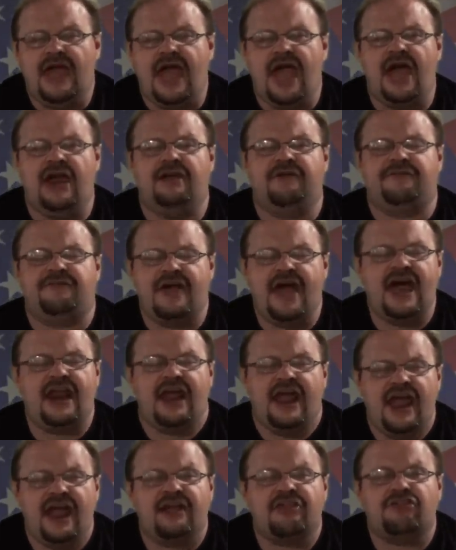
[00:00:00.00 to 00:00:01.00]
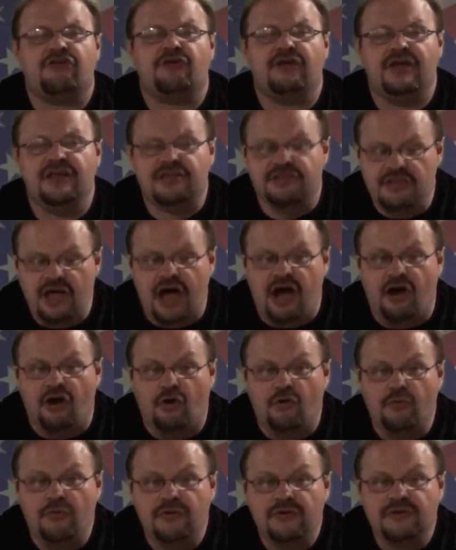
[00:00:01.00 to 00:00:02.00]
And if that answer is
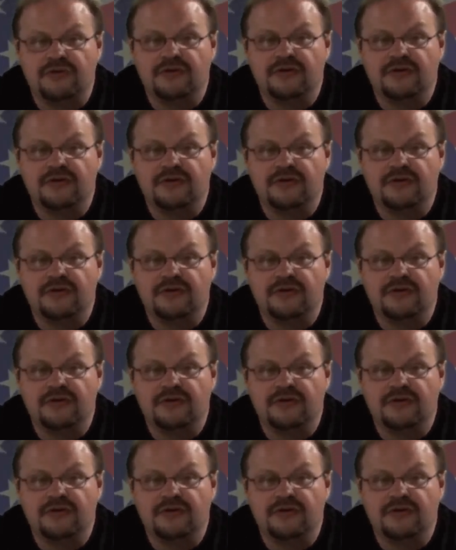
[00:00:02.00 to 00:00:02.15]
no,